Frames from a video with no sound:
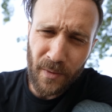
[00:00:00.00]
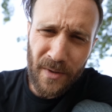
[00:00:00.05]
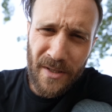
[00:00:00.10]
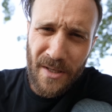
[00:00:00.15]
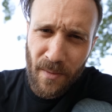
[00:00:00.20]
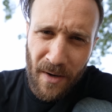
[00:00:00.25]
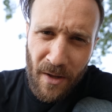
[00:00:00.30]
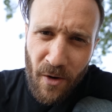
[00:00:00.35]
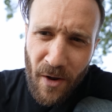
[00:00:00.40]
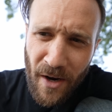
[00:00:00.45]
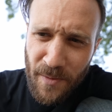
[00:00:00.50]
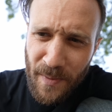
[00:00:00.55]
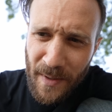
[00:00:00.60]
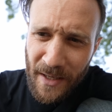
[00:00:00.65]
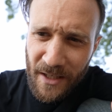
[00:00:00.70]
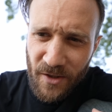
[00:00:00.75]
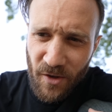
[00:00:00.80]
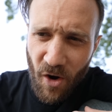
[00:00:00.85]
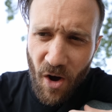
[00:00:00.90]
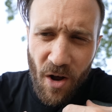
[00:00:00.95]
the reason I wanted that is
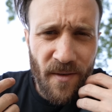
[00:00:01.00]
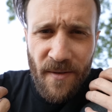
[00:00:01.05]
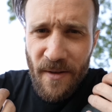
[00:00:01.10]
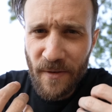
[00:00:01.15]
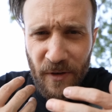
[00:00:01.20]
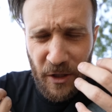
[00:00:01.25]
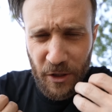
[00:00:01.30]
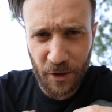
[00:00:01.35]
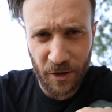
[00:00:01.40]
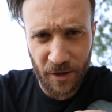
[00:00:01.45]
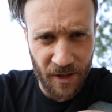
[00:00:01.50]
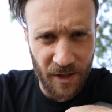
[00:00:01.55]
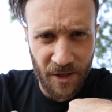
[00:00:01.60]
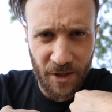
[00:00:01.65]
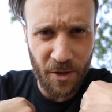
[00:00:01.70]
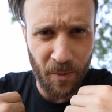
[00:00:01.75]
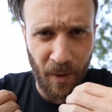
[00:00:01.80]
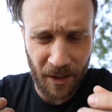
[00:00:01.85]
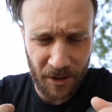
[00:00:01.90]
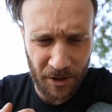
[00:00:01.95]
because all of the features on these
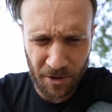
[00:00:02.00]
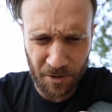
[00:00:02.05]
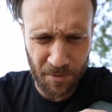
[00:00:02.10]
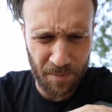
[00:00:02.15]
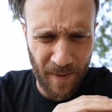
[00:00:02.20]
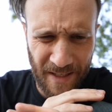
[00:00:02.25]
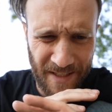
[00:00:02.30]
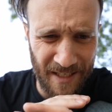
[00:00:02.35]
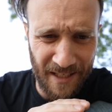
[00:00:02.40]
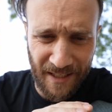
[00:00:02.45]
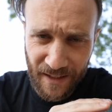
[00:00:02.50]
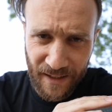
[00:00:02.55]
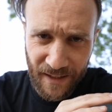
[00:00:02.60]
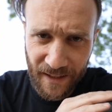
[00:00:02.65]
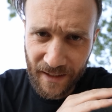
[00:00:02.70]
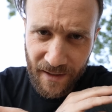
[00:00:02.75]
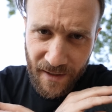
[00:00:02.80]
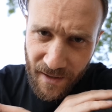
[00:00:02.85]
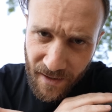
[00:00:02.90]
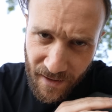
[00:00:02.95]
two watches are
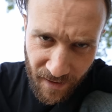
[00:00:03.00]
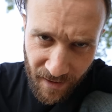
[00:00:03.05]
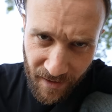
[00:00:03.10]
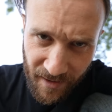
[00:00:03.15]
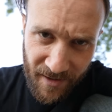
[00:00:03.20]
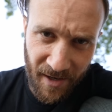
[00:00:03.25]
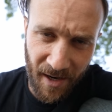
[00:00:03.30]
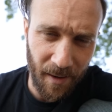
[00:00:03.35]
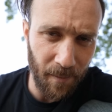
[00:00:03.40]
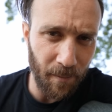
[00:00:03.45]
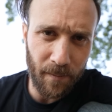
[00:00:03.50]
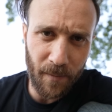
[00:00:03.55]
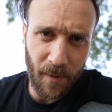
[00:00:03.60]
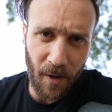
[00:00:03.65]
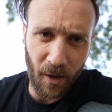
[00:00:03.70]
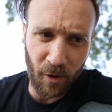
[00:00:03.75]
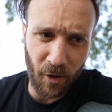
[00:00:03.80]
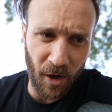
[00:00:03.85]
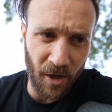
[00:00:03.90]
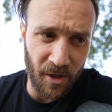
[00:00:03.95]
basically the same
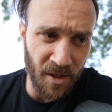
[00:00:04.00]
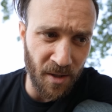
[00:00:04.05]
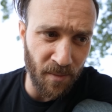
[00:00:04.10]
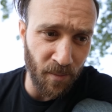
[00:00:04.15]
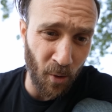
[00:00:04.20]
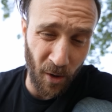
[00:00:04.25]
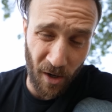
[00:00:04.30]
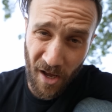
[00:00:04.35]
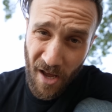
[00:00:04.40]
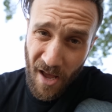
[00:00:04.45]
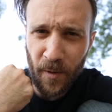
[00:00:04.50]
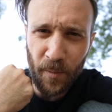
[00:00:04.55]
across the board.